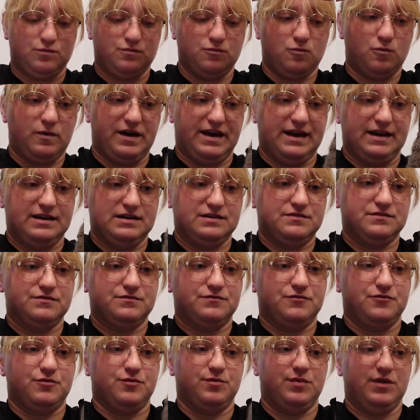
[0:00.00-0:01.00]
wait
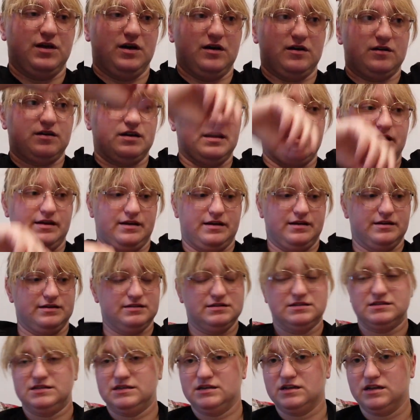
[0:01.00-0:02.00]
for blocking
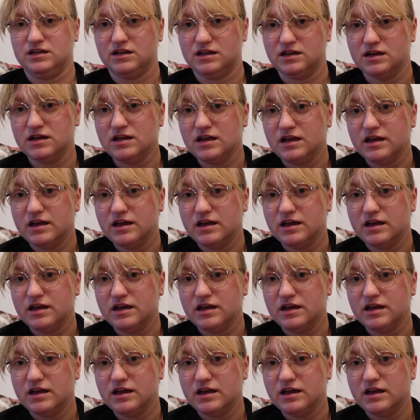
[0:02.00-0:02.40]
until